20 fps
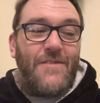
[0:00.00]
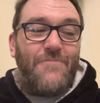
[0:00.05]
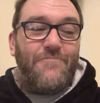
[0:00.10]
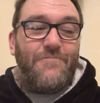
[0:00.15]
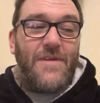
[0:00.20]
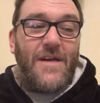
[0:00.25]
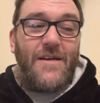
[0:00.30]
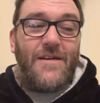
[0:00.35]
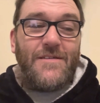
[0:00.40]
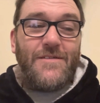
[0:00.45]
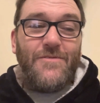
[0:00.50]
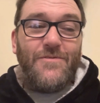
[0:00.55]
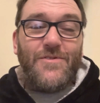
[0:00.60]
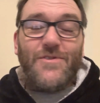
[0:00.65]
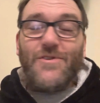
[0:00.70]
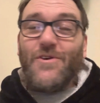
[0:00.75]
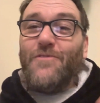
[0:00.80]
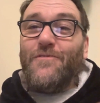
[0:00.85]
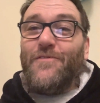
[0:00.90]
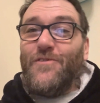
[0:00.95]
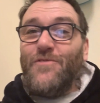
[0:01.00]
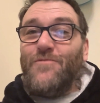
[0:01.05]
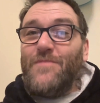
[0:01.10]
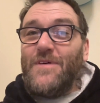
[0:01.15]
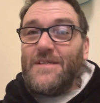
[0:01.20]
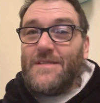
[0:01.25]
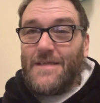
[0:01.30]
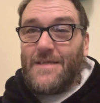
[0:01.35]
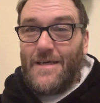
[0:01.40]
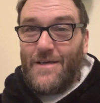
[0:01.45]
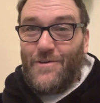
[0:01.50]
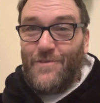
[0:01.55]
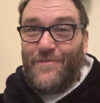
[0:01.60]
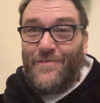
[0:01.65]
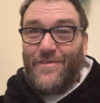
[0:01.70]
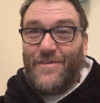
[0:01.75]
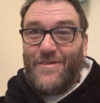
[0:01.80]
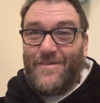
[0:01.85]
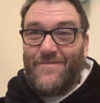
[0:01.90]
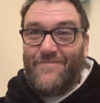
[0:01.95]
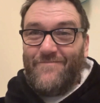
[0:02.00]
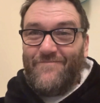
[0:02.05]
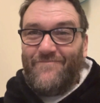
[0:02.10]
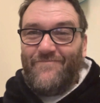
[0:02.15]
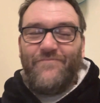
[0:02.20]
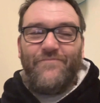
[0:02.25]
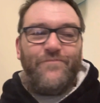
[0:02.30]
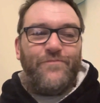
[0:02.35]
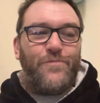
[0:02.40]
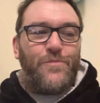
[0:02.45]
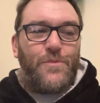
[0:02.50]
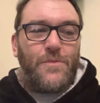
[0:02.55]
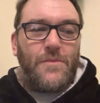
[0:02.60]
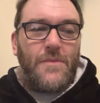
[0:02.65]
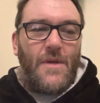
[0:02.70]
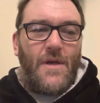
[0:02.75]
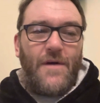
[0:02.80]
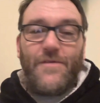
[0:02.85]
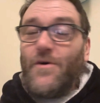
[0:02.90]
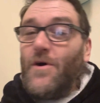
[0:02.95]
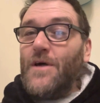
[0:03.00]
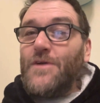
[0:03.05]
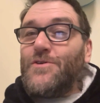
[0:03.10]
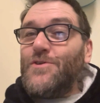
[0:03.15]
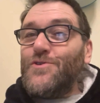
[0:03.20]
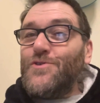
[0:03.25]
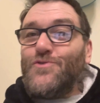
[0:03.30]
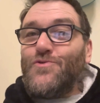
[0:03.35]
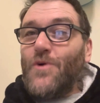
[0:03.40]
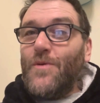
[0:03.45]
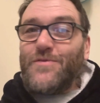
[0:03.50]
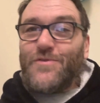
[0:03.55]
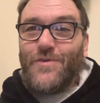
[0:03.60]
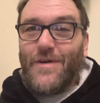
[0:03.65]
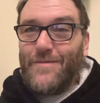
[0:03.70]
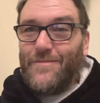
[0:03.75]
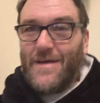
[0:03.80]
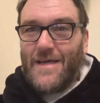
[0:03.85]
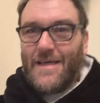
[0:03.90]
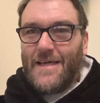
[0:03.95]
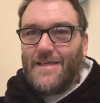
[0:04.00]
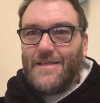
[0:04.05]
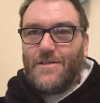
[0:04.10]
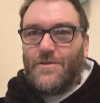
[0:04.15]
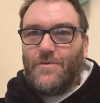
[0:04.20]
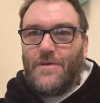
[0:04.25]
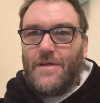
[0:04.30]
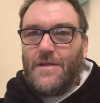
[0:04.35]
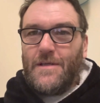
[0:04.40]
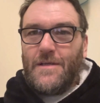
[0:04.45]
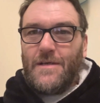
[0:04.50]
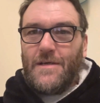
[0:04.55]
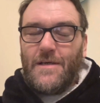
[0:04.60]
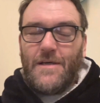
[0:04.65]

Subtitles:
Because I was so full of myself, I thought I'd just drop straight back into it.